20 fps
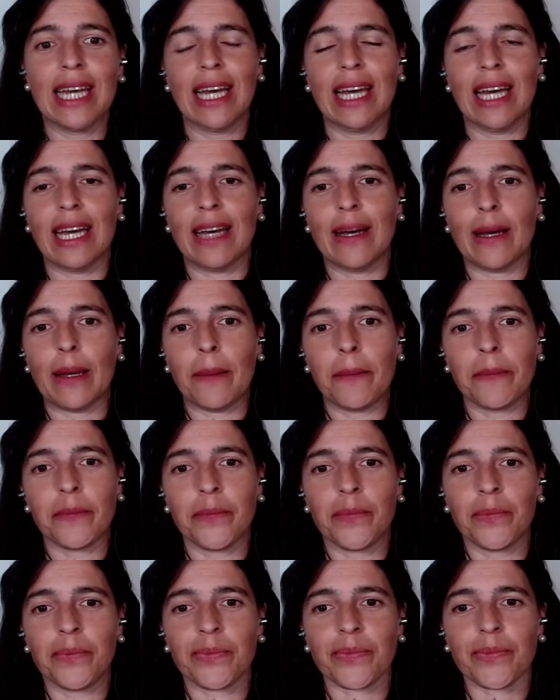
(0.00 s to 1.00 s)

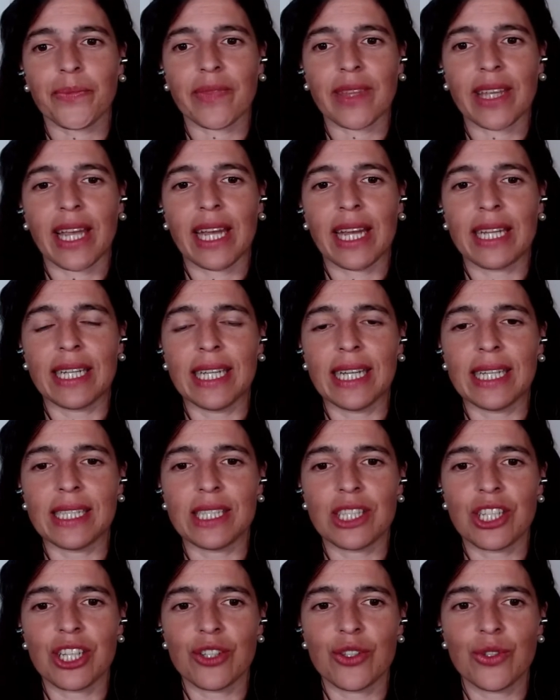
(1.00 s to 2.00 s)
Um, and let's
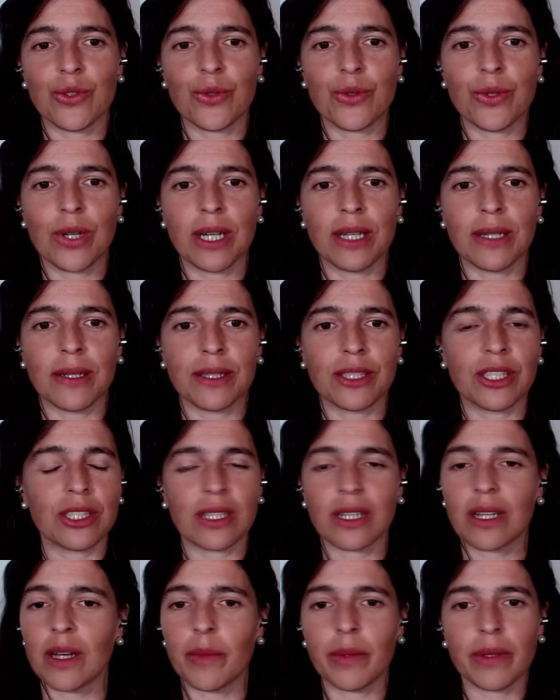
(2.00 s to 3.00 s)
just do uh, just
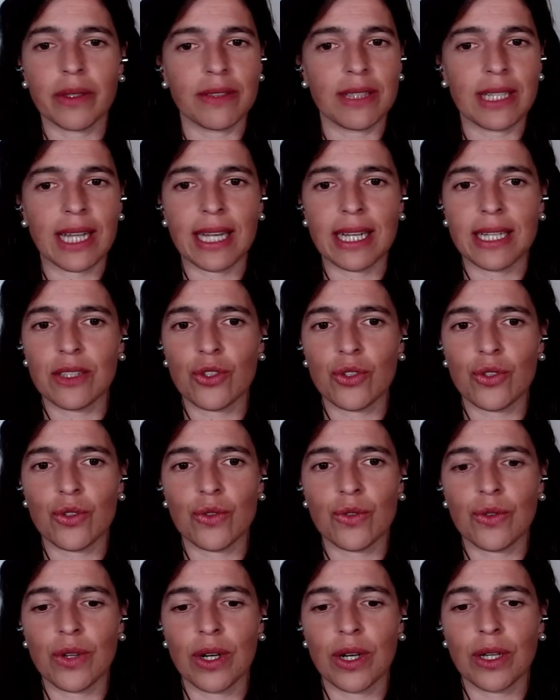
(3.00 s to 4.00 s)
a couple of slides
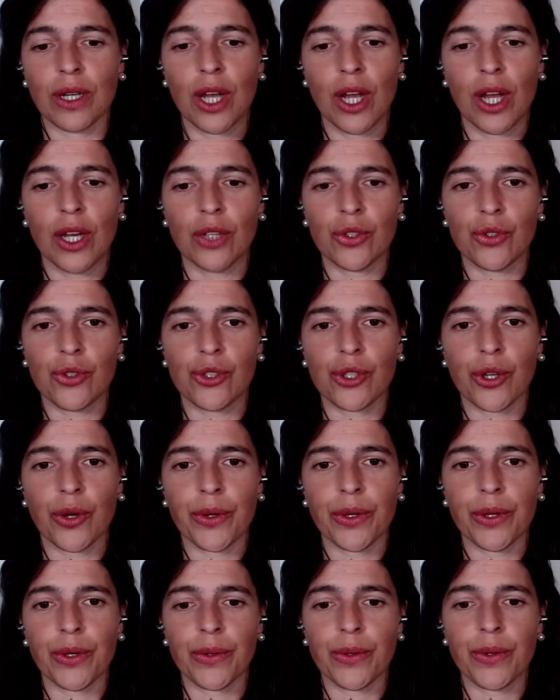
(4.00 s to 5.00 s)
to uh, to show
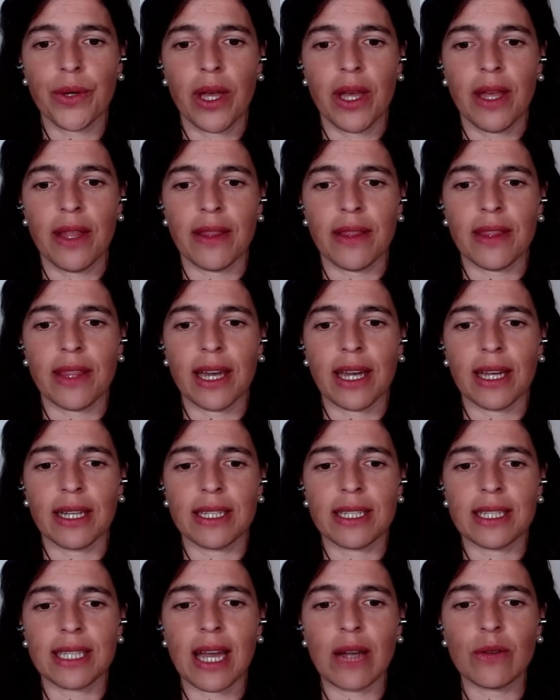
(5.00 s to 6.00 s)
you that
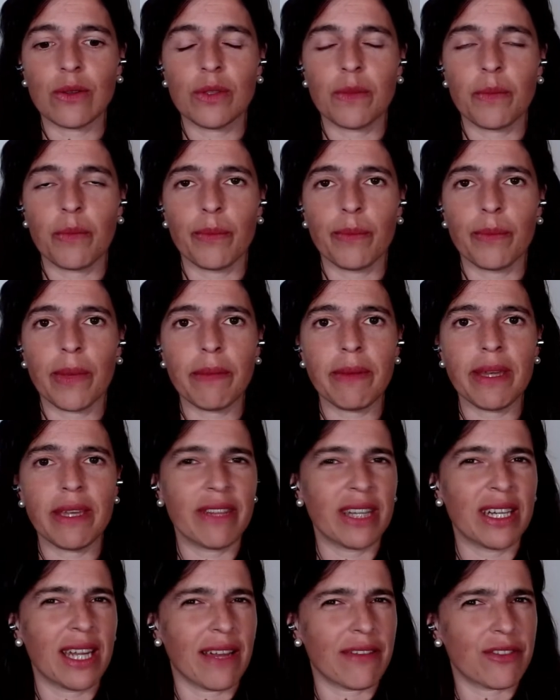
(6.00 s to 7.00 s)
sounds maybe
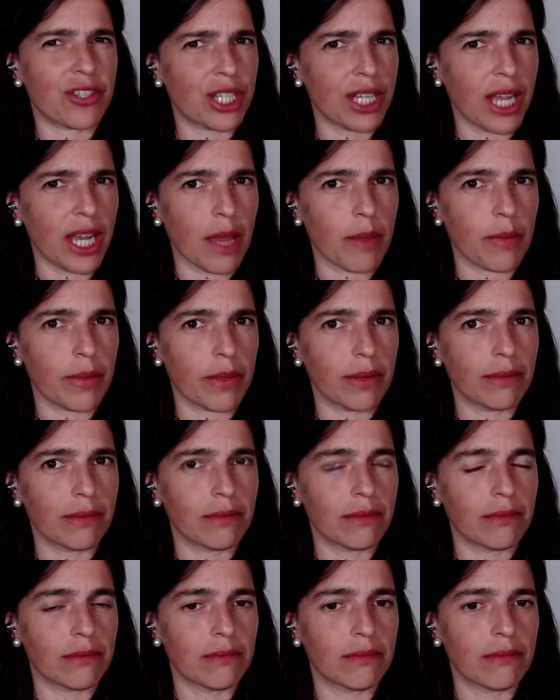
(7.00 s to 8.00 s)
even have shape.
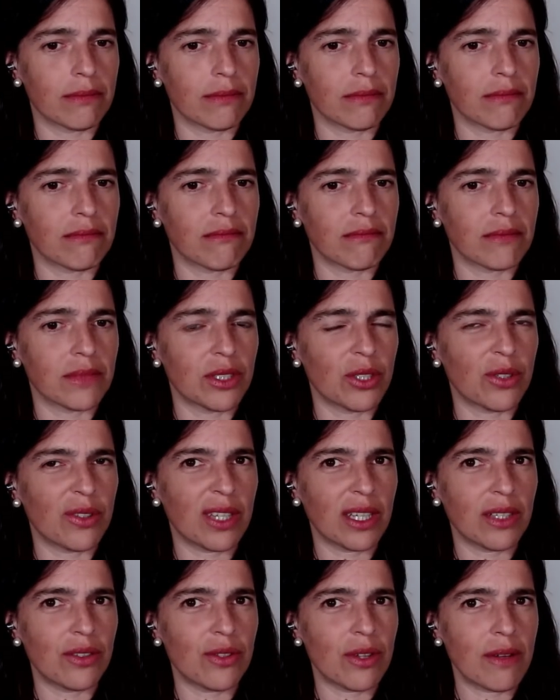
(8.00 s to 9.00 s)
Do you
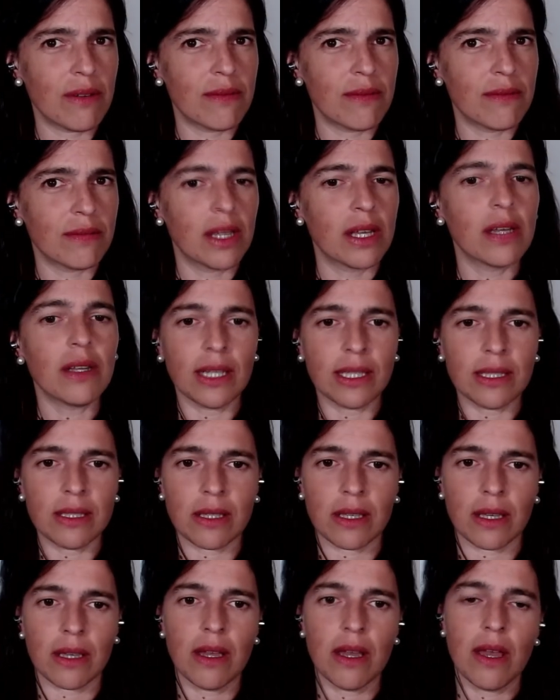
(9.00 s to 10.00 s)
think so? Let's see.